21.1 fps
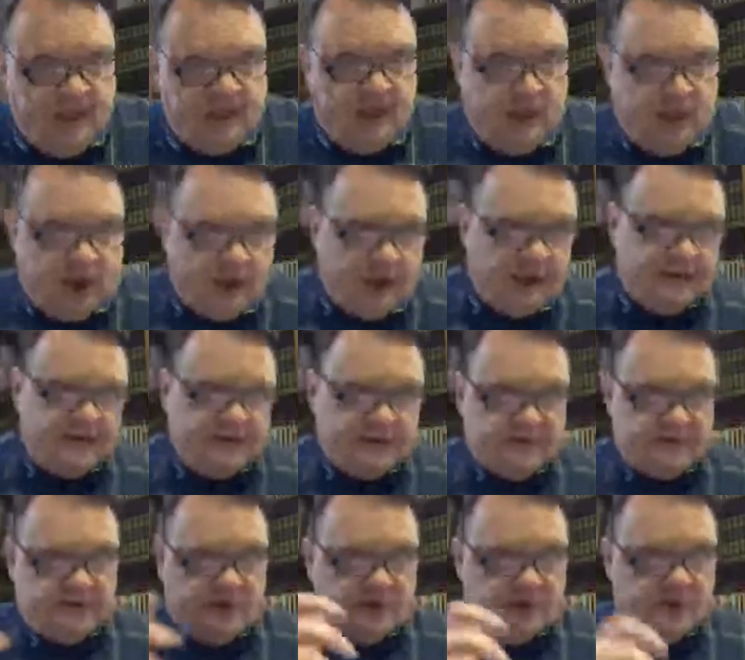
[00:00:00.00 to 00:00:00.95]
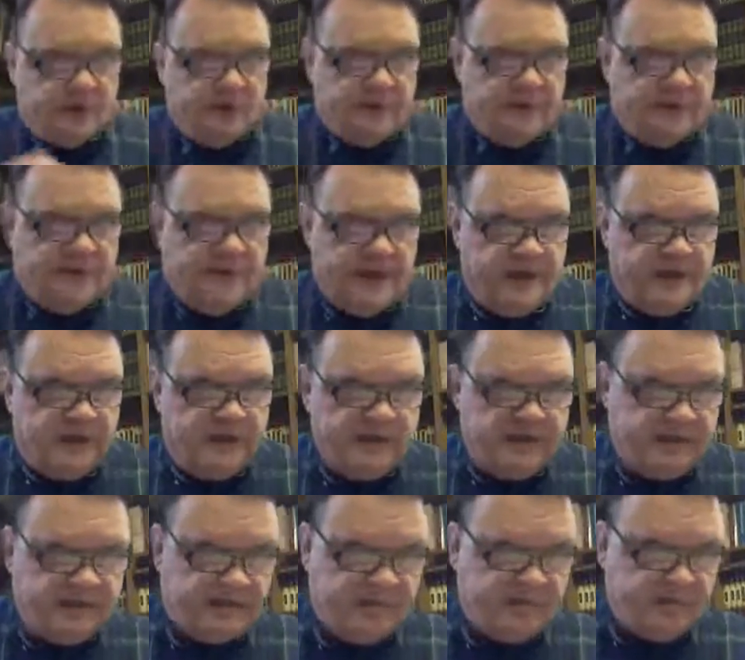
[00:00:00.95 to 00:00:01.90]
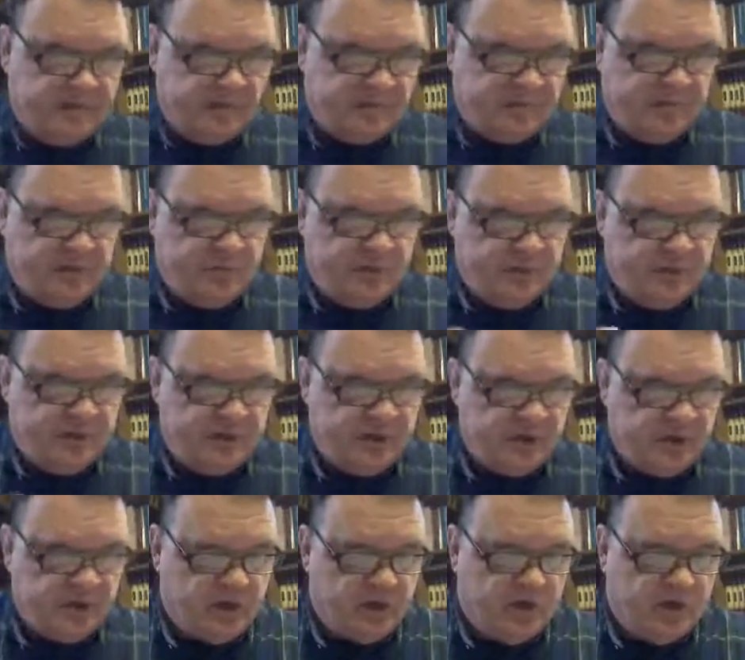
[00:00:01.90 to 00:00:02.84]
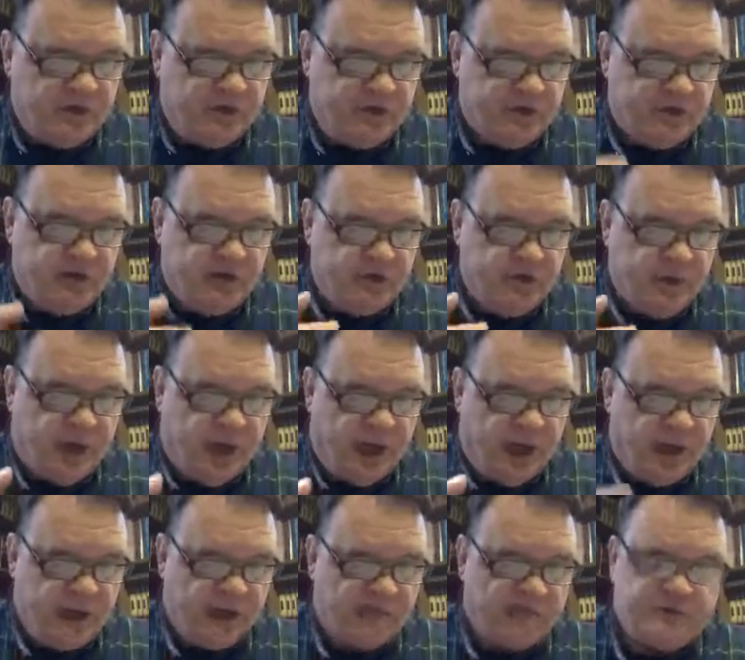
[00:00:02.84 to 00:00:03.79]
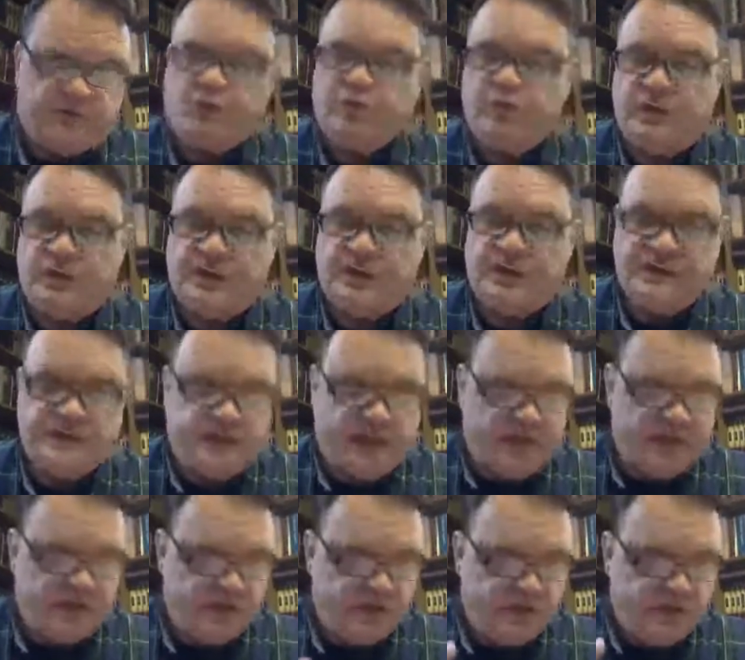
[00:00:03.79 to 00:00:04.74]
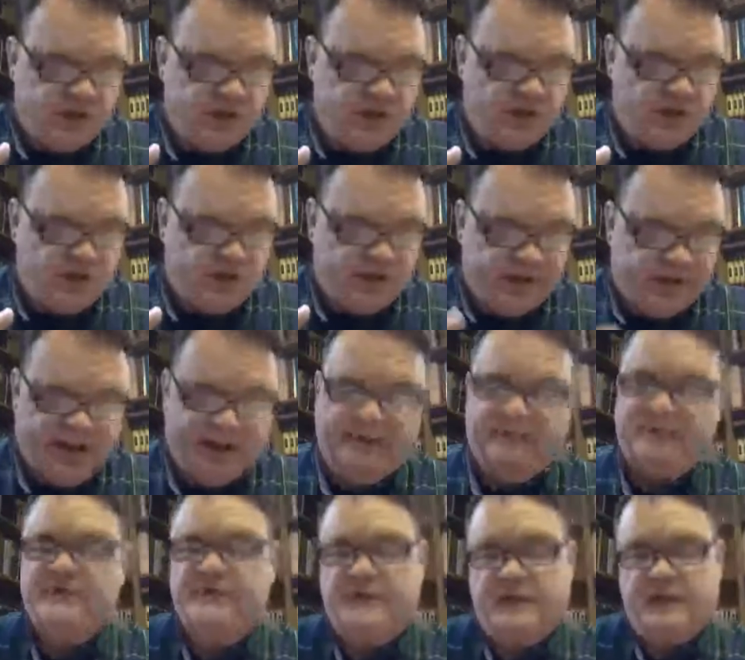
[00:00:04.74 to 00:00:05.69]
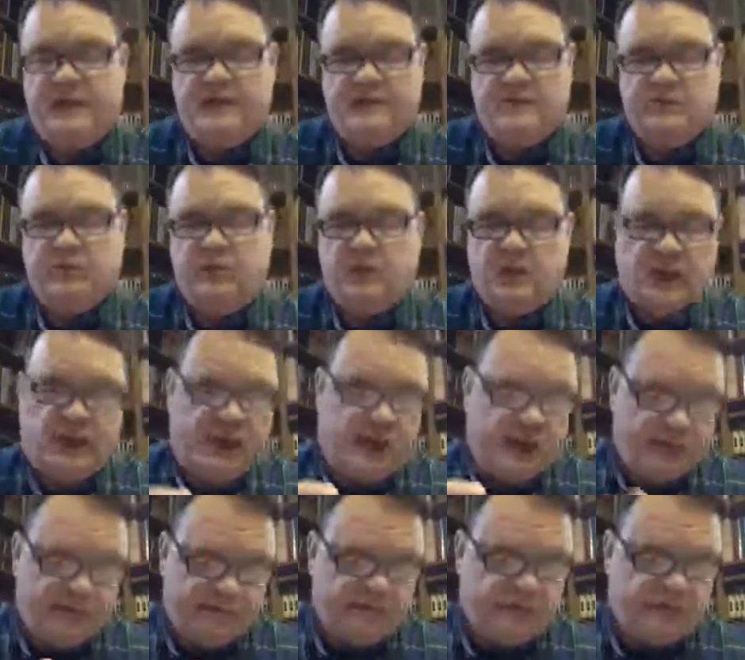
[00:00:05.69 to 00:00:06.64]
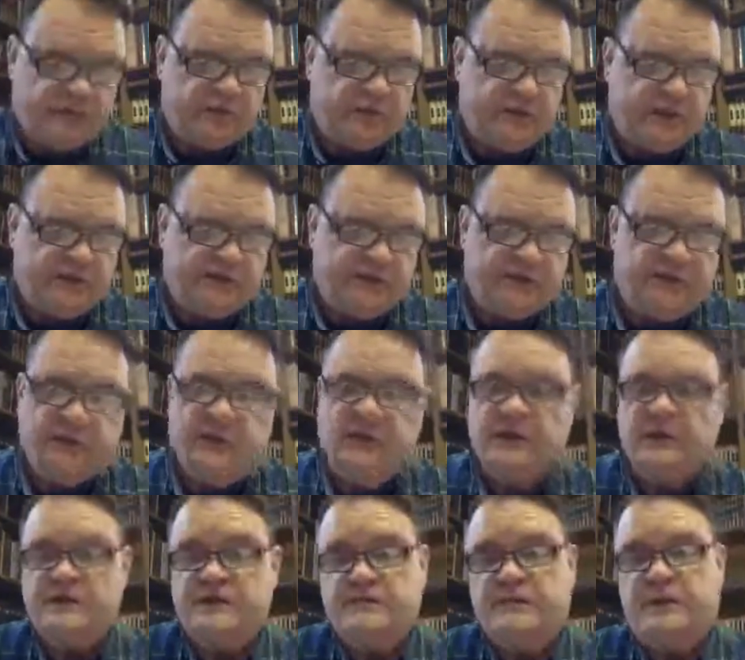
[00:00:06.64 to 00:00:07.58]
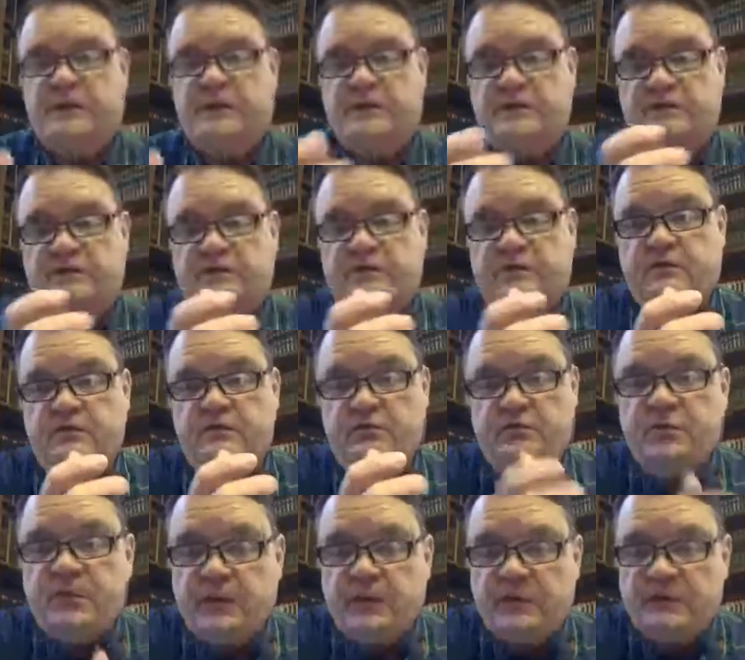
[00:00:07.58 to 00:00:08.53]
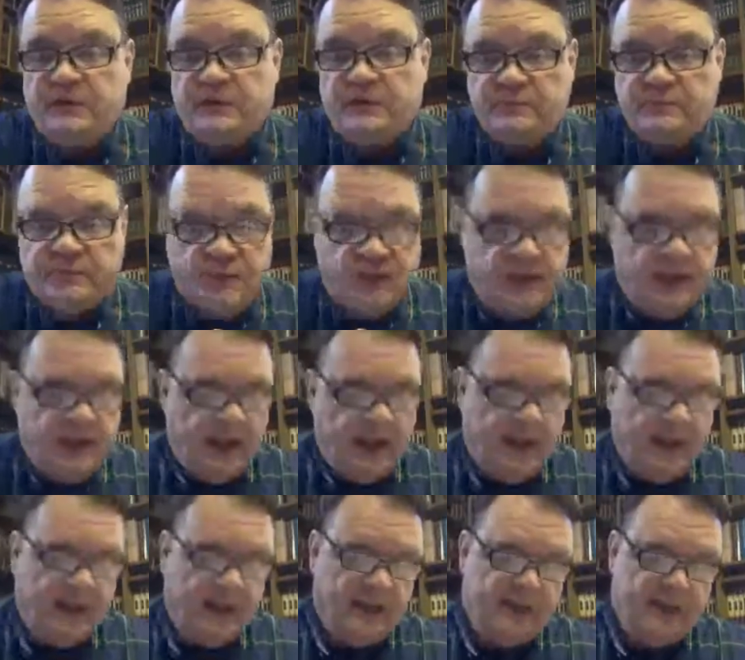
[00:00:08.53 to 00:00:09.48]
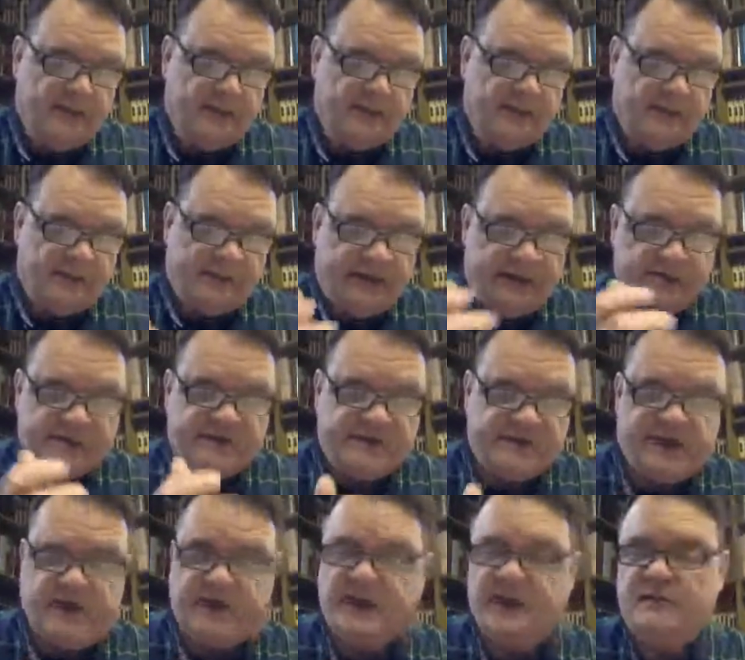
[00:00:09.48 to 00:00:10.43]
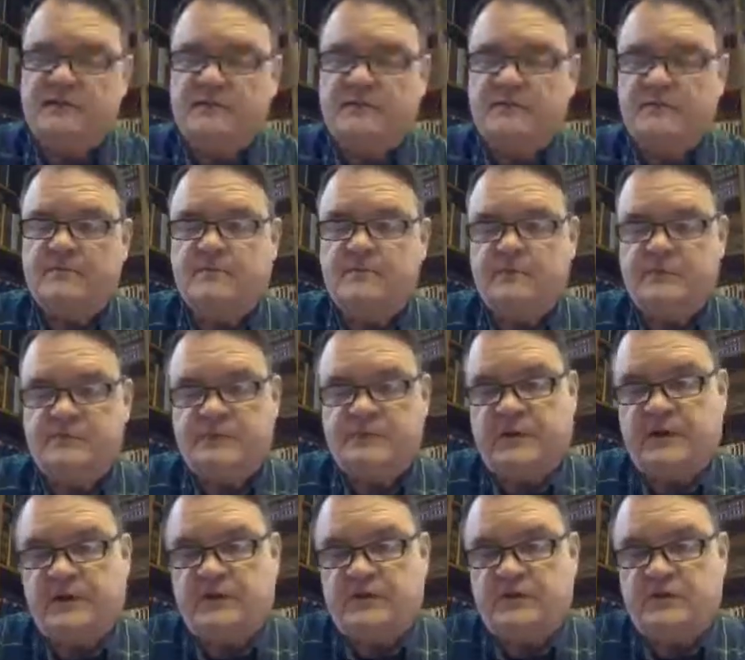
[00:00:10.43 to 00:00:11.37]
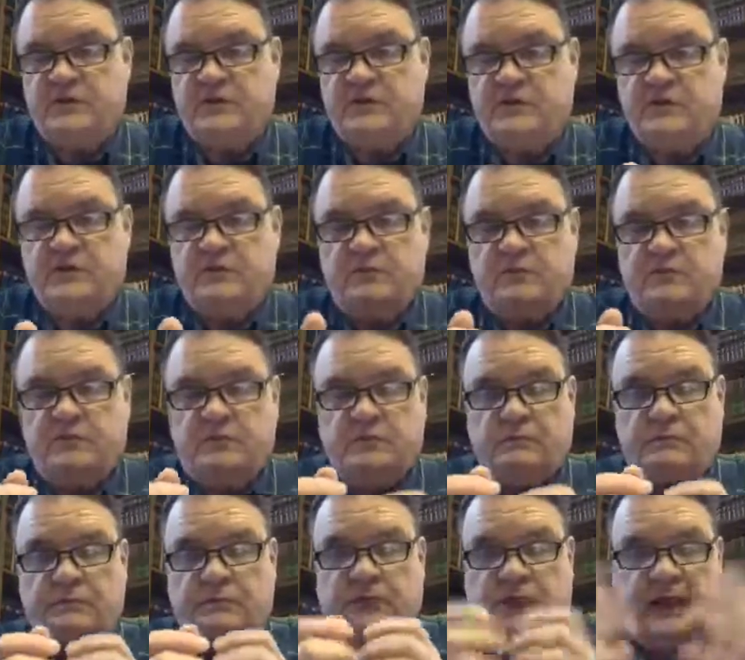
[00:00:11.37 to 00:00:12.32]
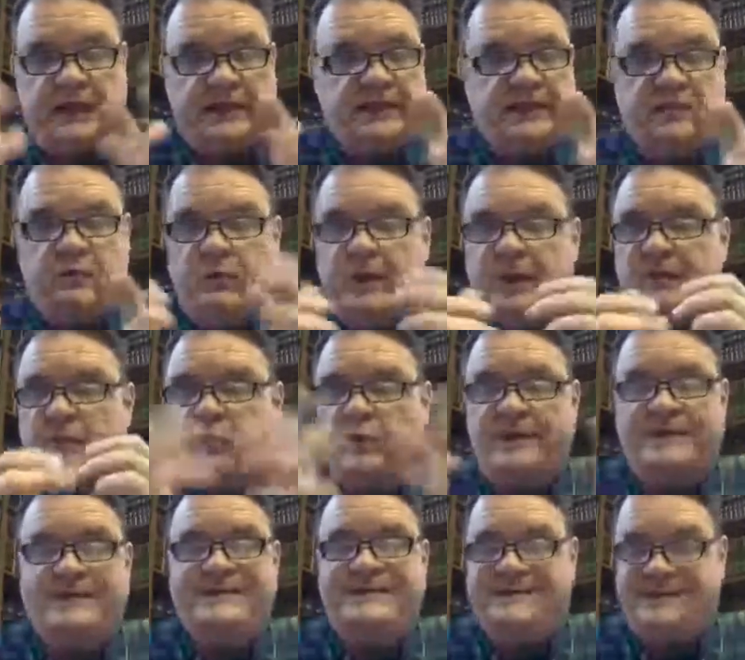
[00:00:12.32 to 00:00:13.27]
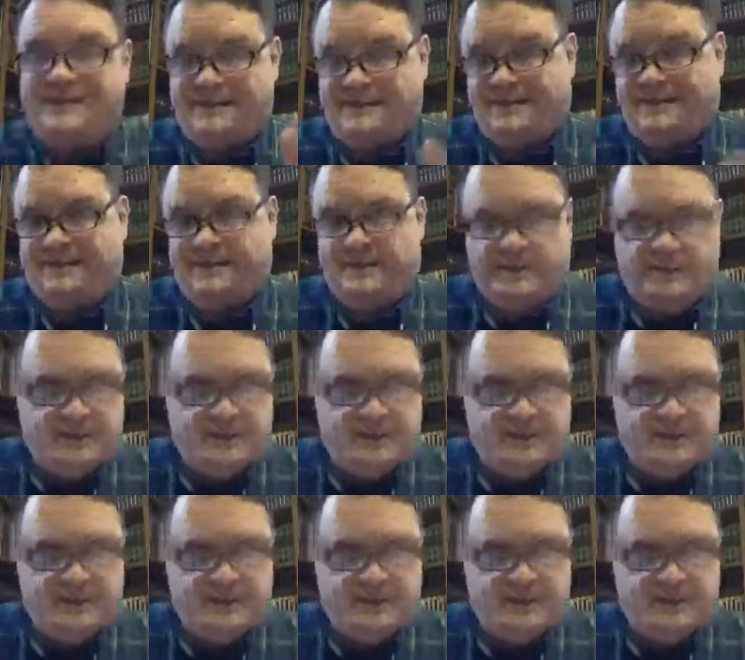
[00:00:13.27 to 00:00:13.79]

All right, so these, in verse 4, these are called the two olive trees and the two lampstands. Well, olive trees speaks to Judaism, and lampstand speaks to lighting the way witnesses.